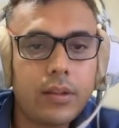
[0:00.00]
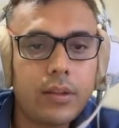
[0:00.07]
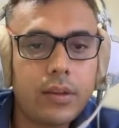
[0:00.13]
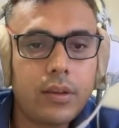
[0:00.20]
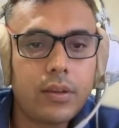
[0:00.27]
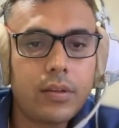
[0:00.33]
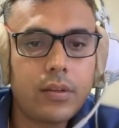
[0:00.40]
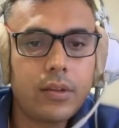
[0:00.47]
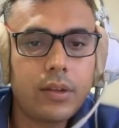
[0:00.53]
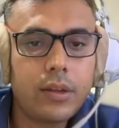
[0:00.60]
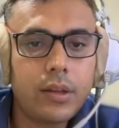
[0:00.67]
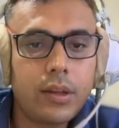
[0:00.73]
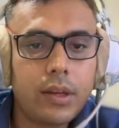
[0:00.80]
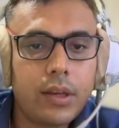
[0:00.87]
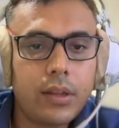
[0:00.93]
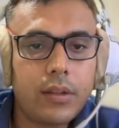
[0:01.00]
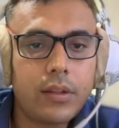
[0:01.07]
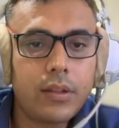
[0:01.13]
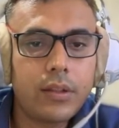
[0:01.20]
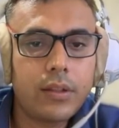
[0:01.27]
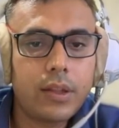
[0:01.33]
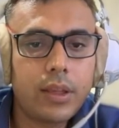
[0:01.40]
Is there
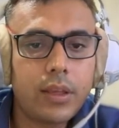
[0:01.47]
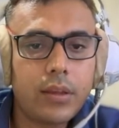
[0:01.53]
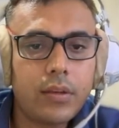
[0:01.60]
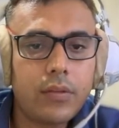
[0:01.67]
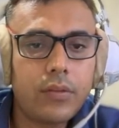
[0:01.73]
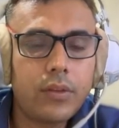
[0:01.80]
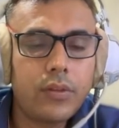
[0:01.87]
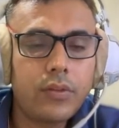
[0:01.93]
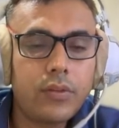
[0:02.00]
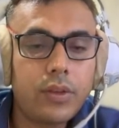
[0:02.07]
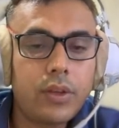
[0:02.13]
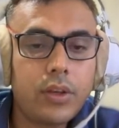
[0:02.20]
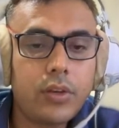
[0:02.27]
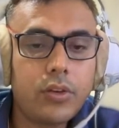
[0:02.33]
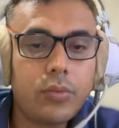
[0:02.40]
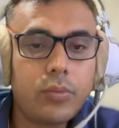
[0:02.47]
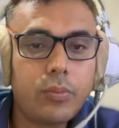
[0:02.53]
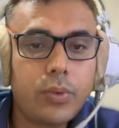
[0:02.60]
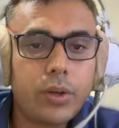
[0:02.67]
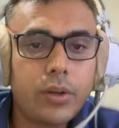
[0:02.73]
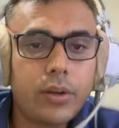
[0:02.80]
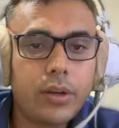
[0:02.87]
anything which we need to
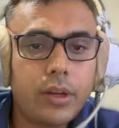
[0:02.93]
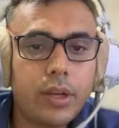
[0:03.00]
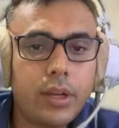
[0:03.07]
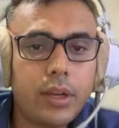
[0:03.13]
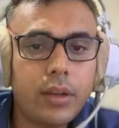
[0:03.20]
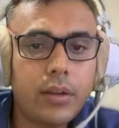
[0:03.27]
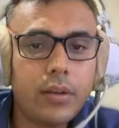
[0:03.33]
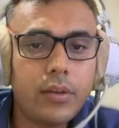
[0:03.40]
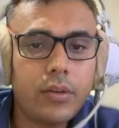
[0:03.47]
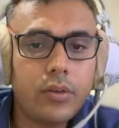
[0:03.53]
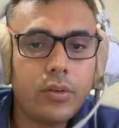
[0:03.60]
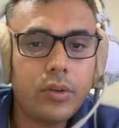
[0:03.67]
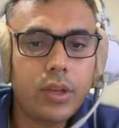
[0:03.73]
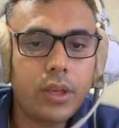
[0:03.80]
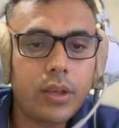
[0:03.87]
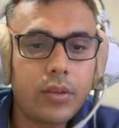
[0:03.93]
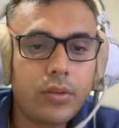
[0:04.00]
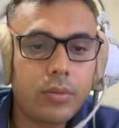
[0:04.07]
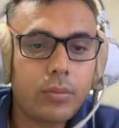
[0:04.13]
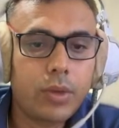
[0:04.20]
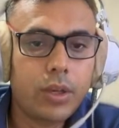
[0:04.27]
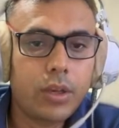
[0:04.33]
pretend? Okay, so
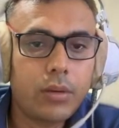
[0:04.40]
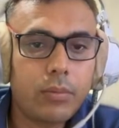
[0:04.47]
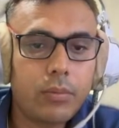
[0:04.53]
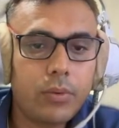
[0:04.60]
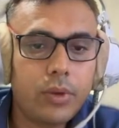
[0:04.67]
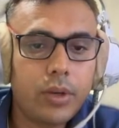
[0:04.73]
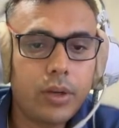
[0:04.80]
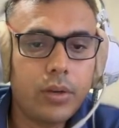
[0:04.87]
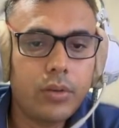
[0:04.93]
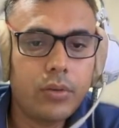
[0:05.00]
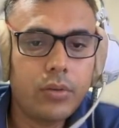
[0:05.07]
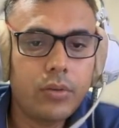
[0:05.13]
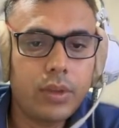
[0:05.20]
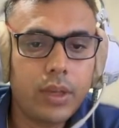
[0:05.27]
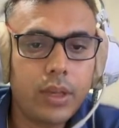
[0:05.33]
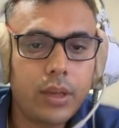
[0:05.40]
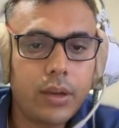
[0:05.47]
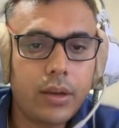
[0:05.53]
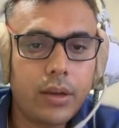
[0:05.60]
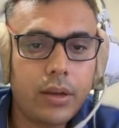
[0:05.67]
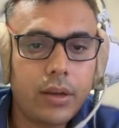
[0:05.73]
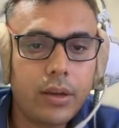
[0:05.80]
my opponent goes
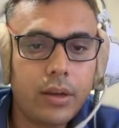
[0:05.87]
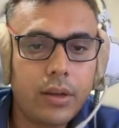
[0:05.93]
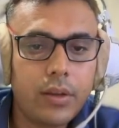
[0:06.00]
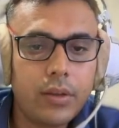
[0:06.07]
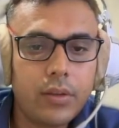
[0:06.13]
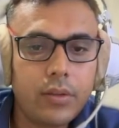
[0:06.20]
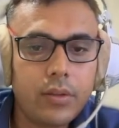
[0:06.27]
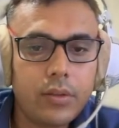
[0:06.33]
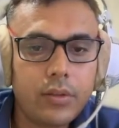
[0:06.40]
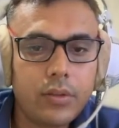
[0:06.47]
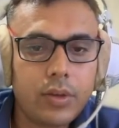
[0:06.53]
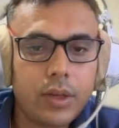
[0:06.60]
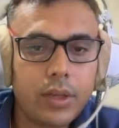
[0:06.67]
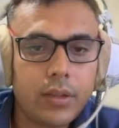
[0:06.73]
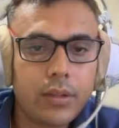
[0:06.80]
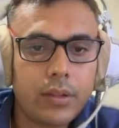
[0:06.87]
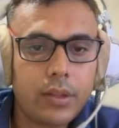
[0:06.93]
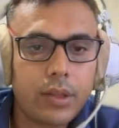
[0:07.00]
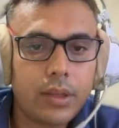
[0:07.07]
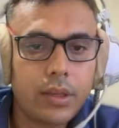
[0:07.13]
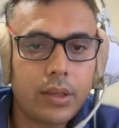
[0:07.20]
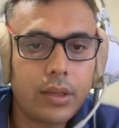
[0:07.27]
here. I
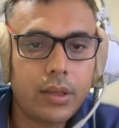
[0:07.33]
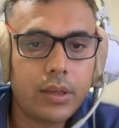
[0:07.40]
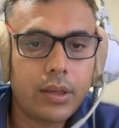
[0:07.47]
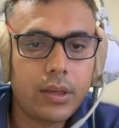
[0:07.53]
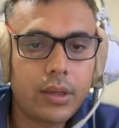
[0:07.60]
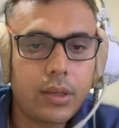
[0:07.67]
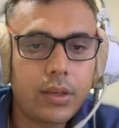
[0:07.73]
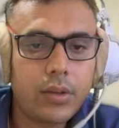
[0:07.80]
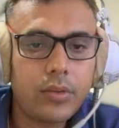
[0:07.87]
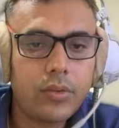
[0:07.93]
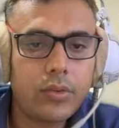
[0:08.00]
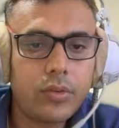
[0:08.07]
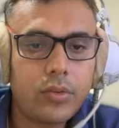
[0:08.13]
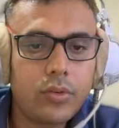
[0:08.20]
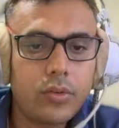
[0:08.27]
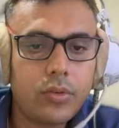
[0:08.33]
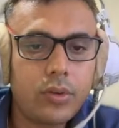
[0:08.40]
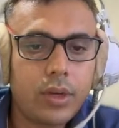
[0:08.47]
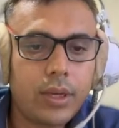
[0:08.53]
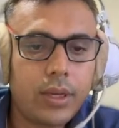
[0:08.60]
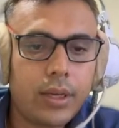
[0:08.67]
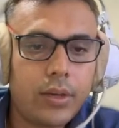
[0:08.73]
think I need to go.
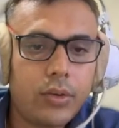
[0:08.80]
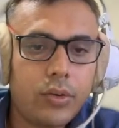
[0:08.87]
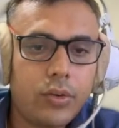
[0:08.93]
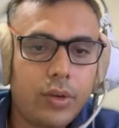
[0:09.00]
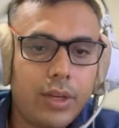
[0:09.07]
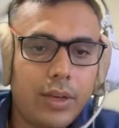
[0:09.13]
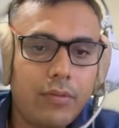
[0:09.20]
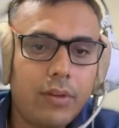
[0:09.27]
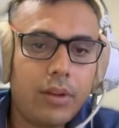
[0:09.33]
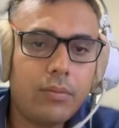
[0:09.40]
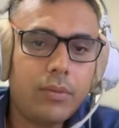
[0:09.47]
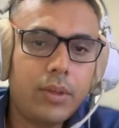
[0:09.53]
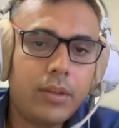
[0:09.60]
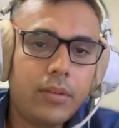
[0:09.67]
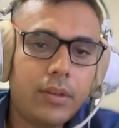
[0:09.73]
I need to develop this.